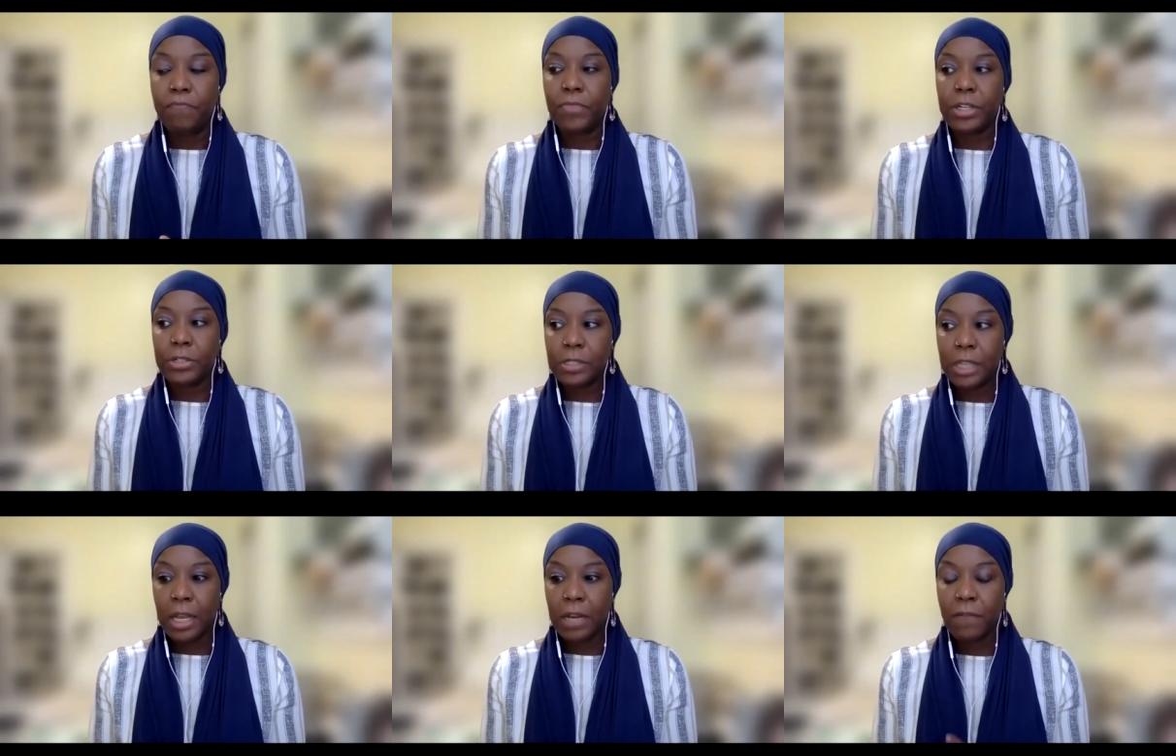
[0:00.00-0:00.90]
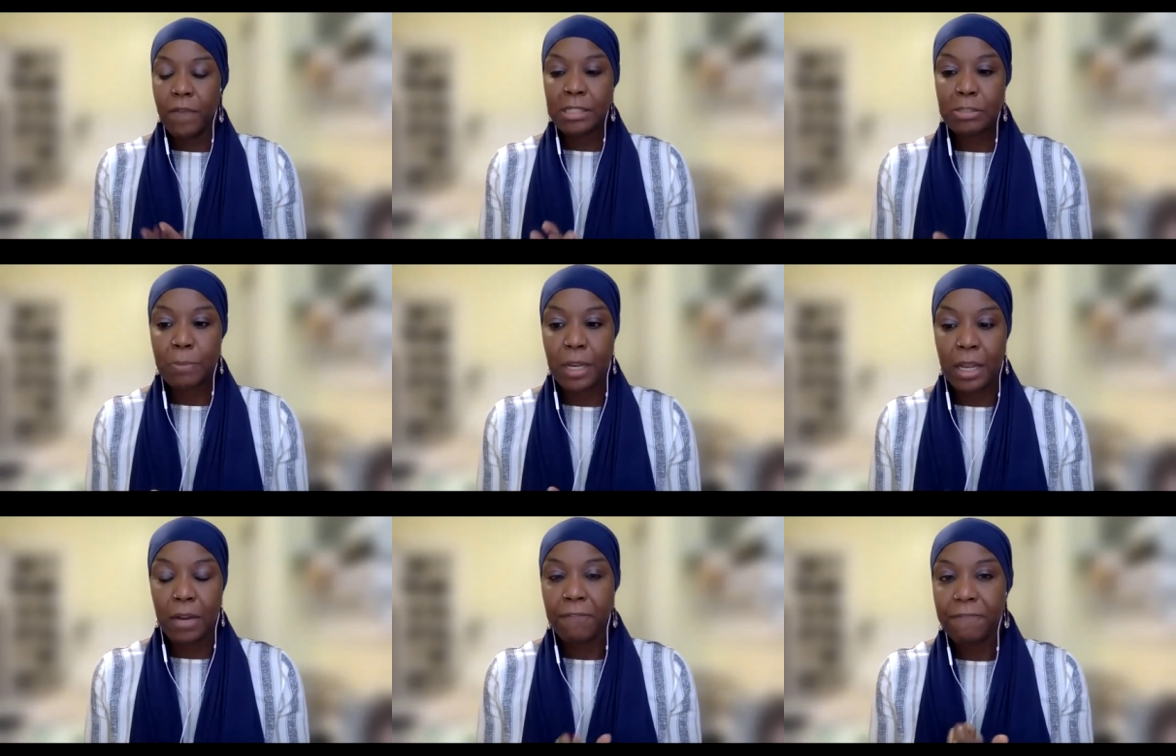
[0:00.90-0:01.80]
There's an investment
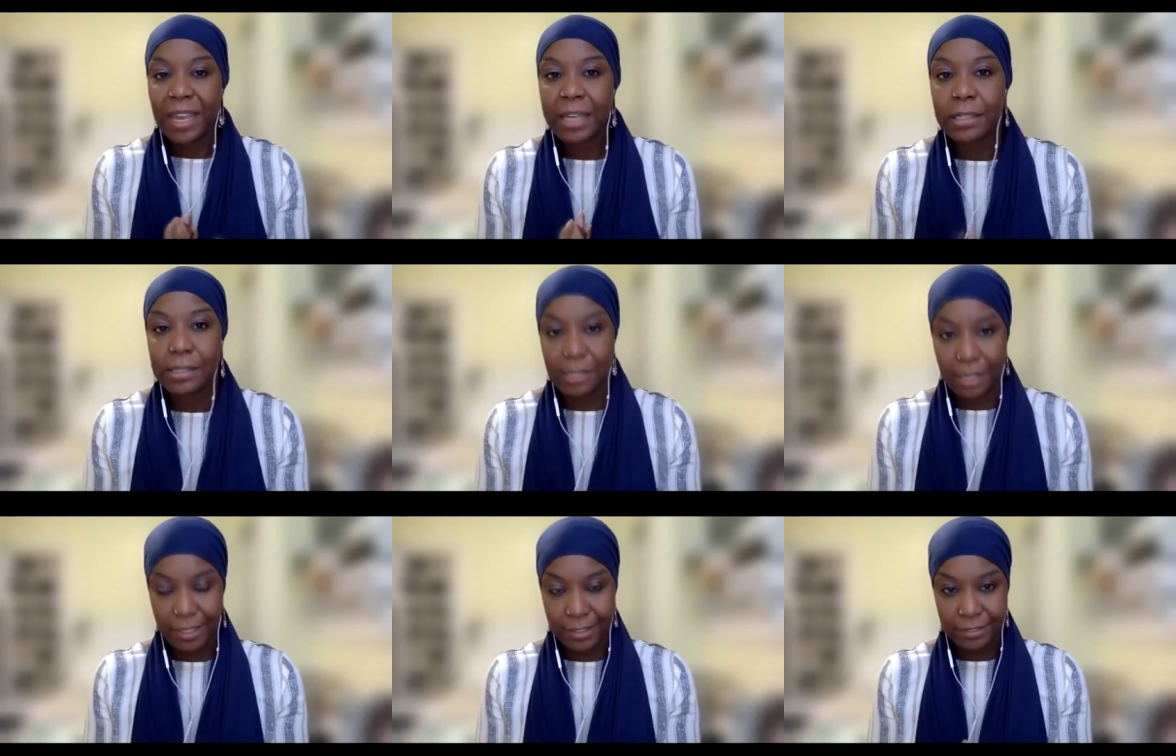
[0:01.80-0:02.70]
in a fantasy,